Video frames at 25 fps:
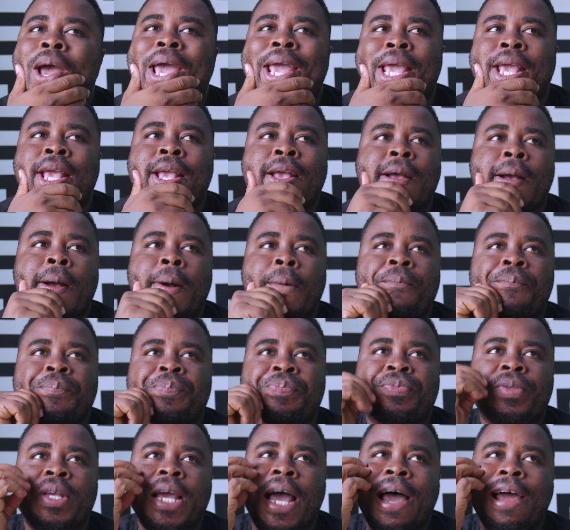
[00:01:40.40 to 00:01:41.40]
way
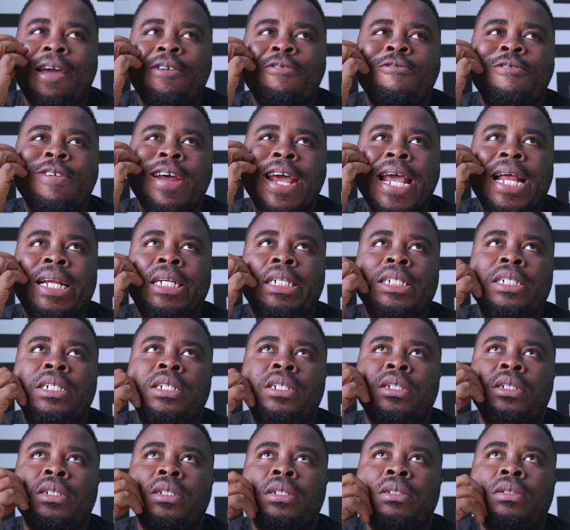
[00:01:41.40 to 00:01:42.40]
I read
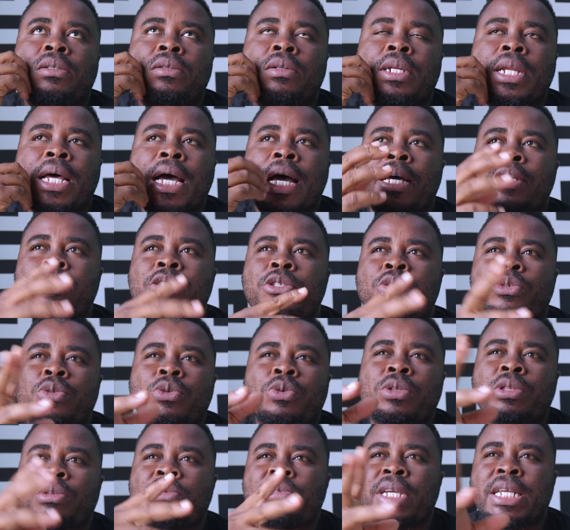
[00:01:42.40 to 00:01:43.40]
last
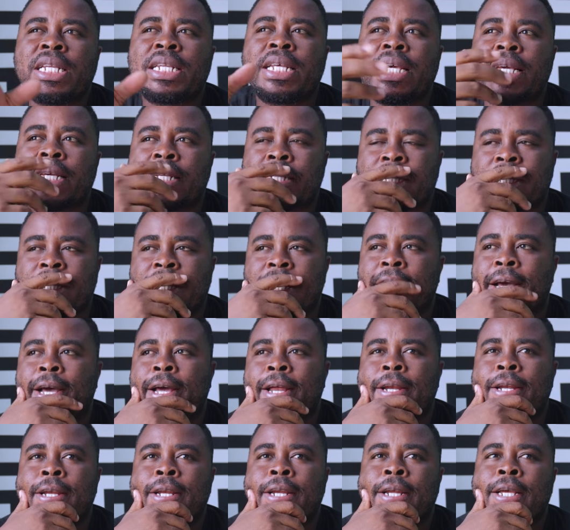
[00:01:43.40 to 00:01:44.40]
two, three days
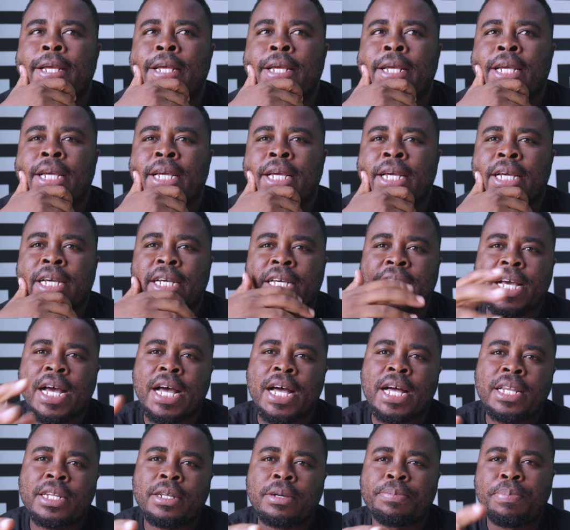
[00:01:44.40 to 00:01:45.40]
that
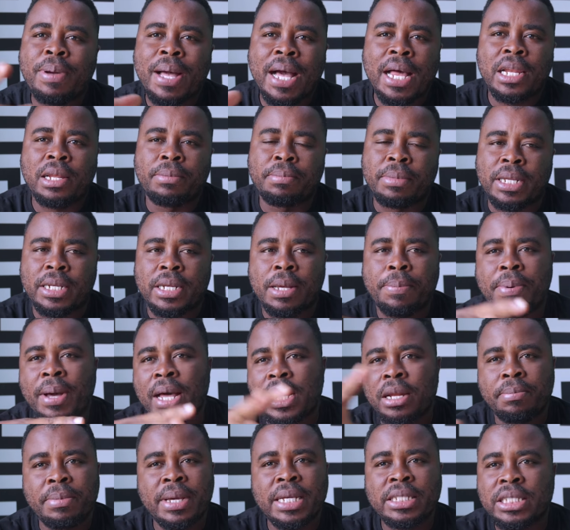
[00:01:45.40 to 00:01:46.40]
Ghana Parliament, the
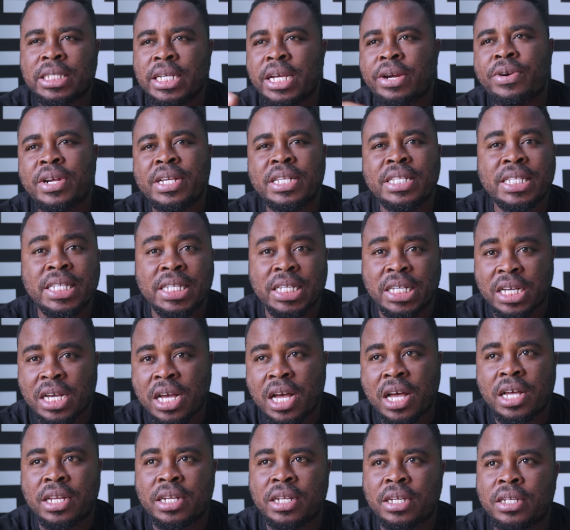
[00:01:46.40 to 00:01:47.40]
parliamentarians in
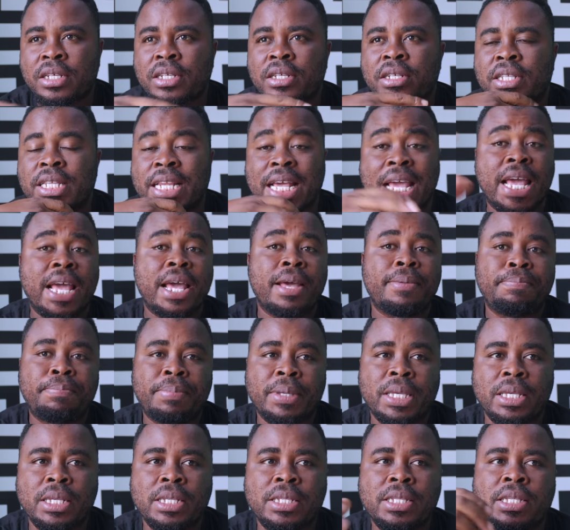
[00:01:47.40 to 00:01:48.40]
Ghana, the
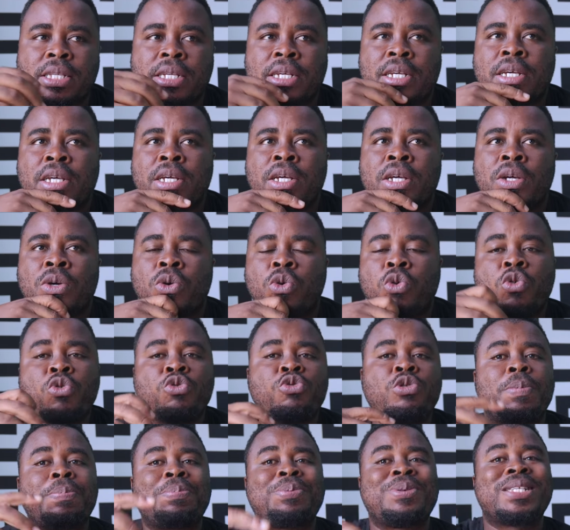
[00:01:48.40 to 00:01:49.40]
MPs who
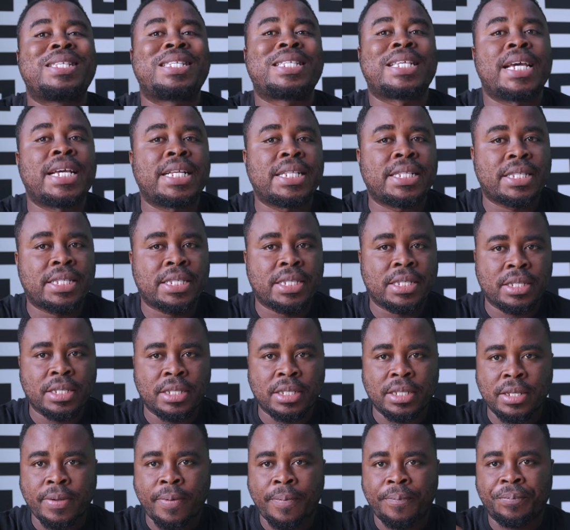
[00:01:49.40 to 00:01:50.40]
represent
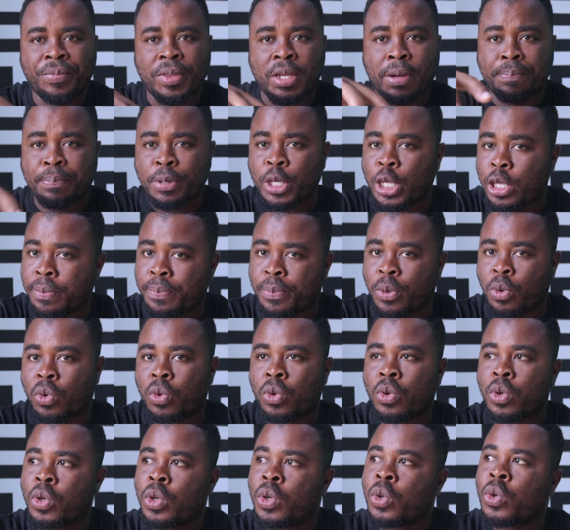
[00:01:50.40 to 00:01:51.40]
the
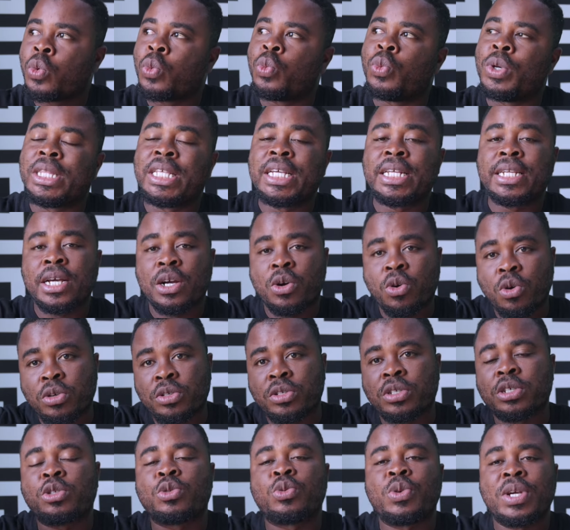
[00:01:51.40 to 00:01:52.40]
people within the
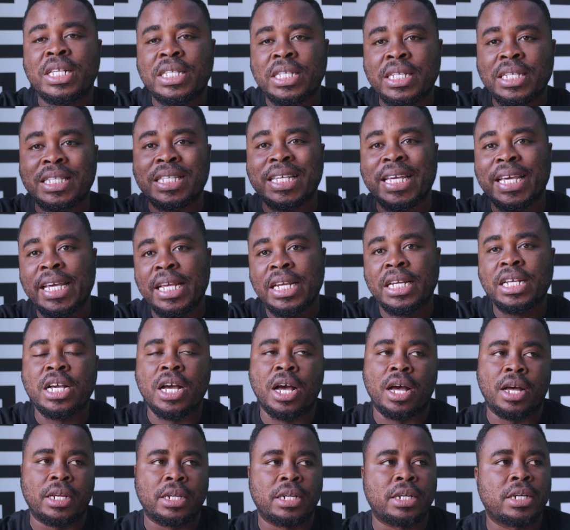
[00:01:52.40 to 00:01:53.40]
constituencies in
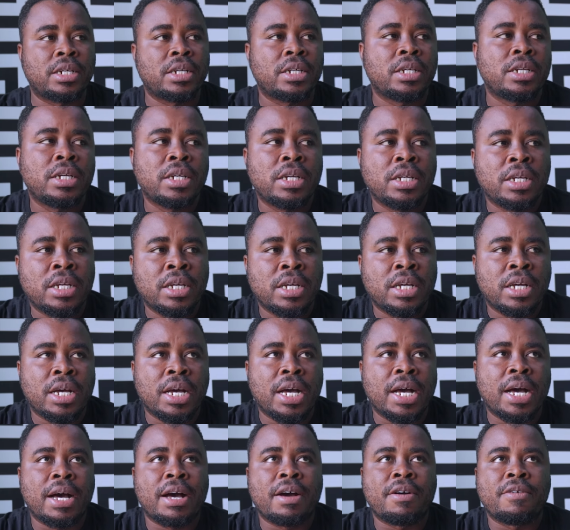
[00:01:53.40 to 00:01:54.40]
Ghana,
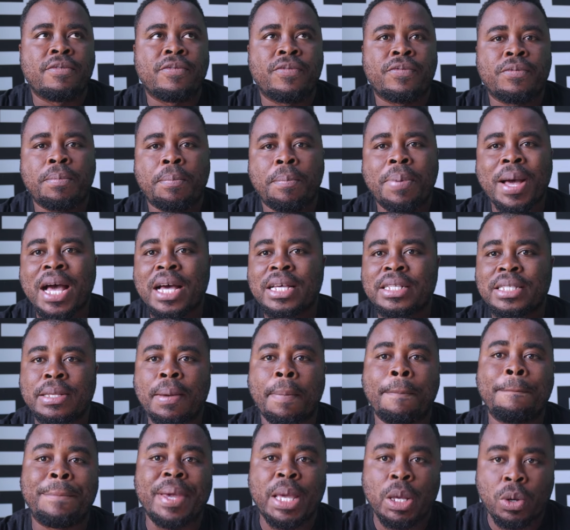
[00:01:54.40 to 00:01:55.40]
have passed a
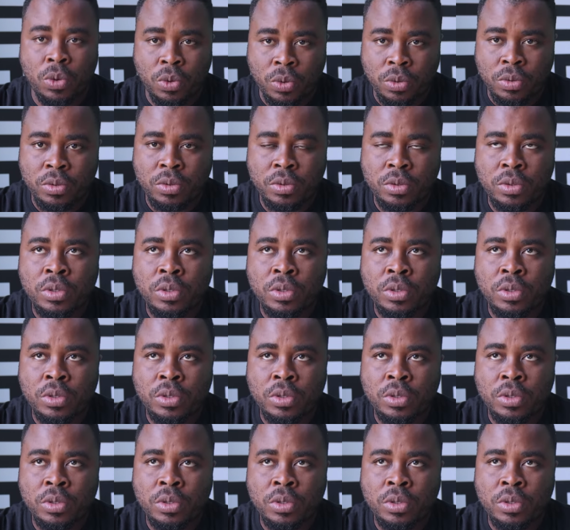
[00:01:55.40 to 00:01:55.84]
bill,